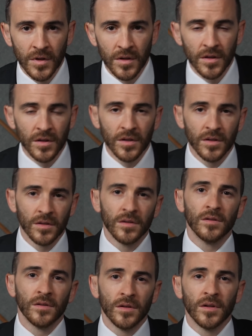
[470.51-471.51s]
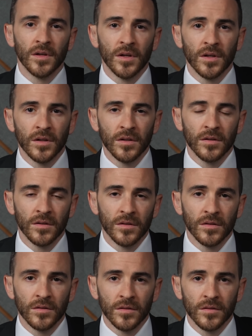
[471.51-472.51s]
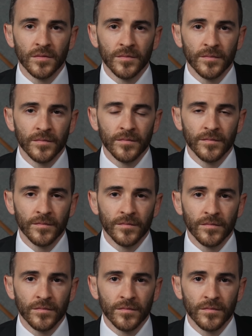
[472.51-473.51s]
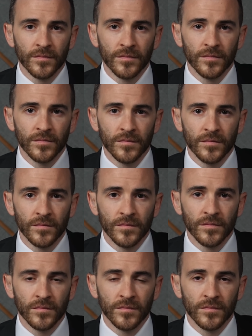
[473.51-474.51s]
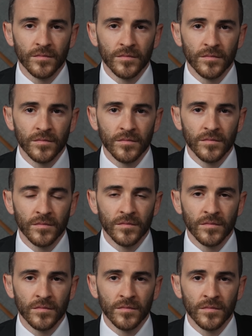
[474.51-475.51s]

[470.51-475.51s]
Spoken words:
The person shown says nothing.